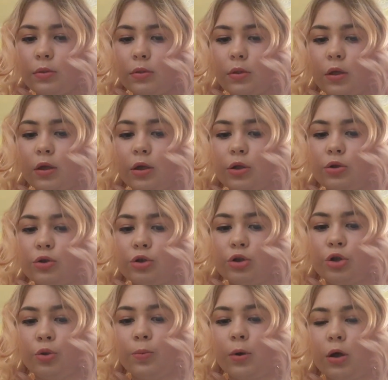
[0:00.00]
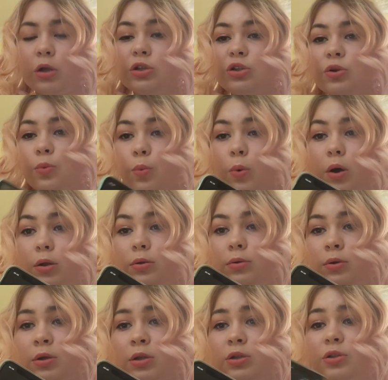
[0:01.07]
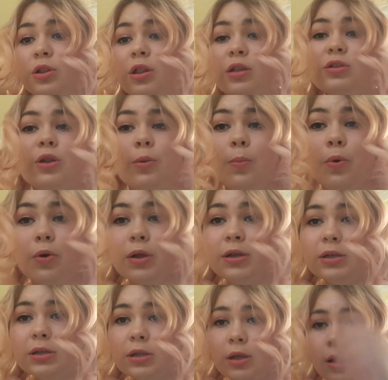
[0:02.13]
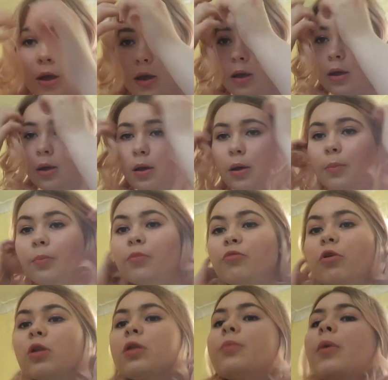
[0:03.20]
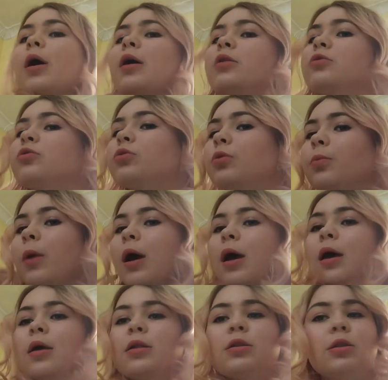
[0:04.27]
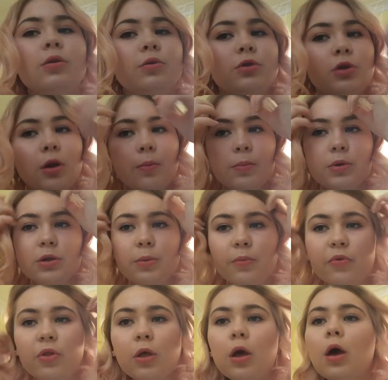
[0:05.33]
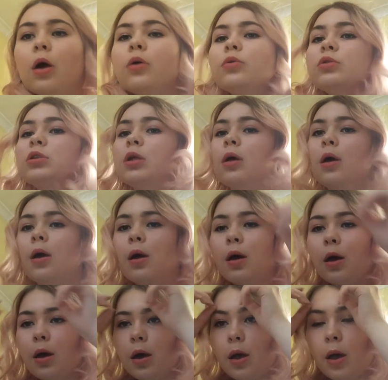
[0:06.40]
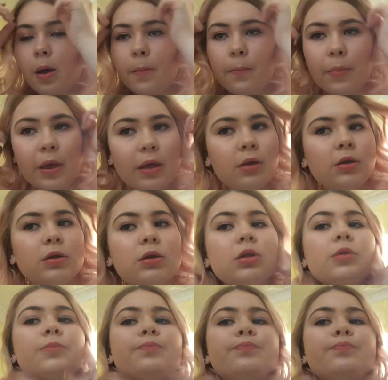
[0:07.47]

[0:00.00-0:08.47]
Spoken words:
like 1:02, so there's no point. I'm running my hands through my hair to loosen up some of the curls a bit.